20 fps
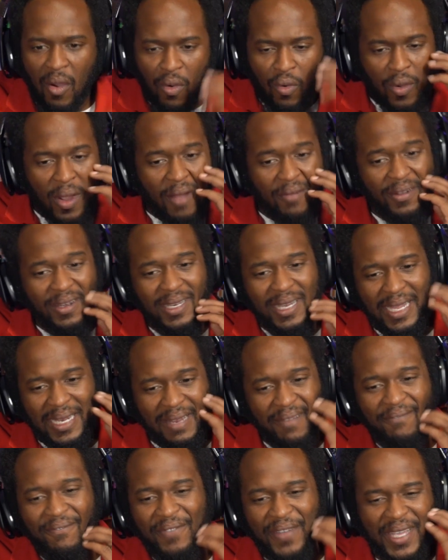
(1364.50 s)
whoever did
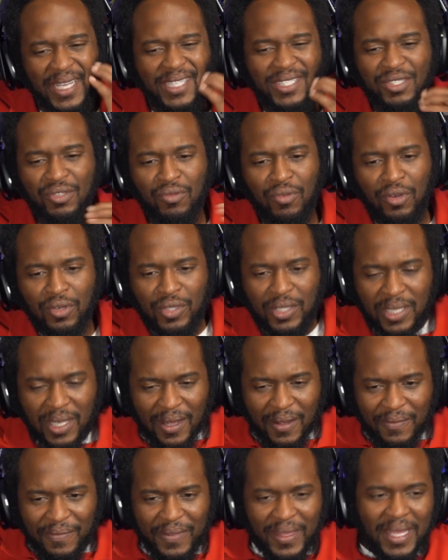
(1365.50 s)
the visuals
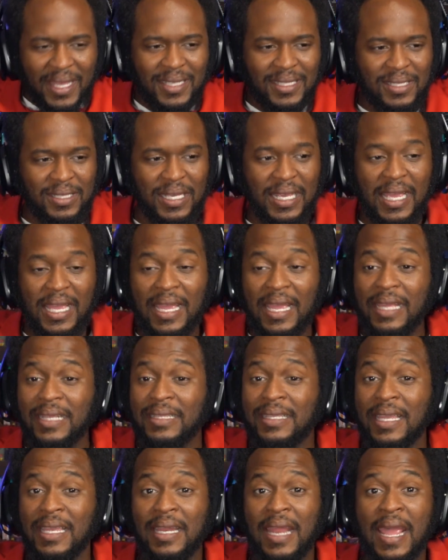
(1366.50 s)
of this,
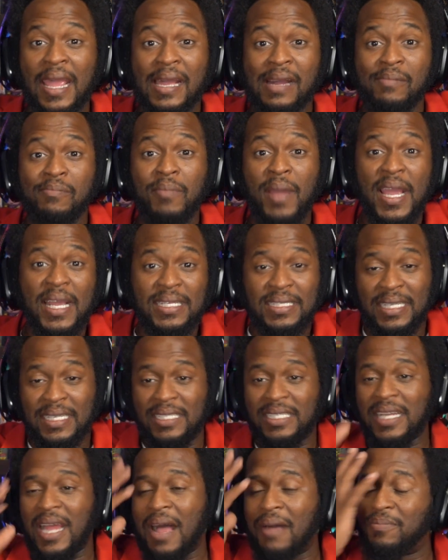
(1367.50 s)
it did an
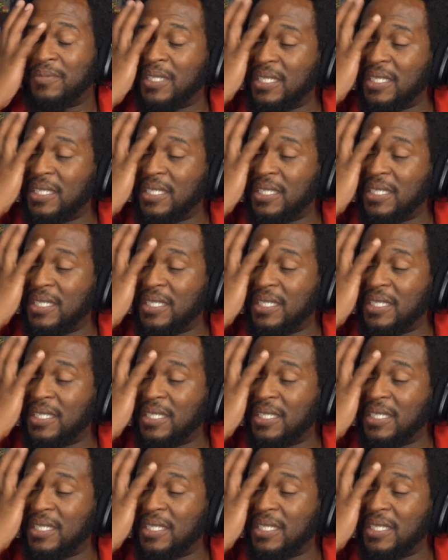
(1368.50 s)
amazing job.